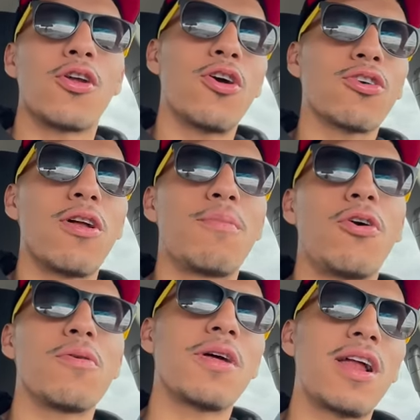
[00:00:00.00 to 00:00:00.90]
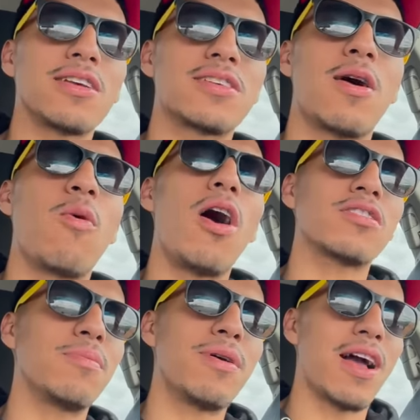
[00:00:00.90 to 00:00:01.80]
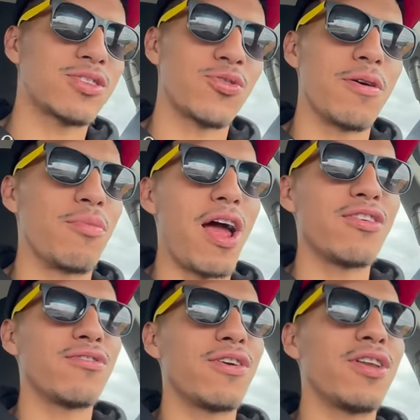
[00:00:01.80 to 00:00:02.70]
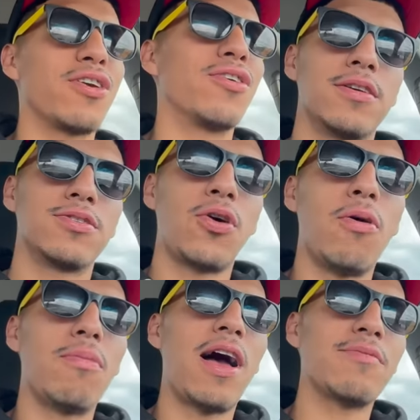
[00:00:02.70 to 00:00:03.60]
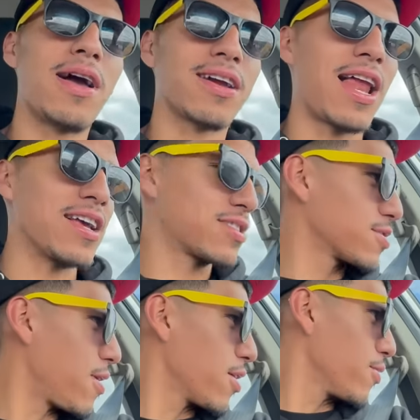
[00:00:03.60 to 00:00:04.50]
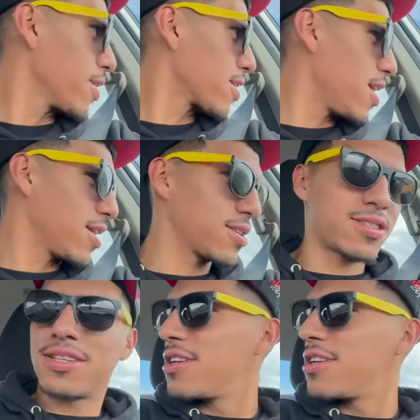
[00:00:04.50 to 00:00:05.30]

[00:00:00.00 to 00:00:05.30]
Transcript: Hola con el pobre raza, welcome back to our brand new video. Don't mind my glasses by the way guys.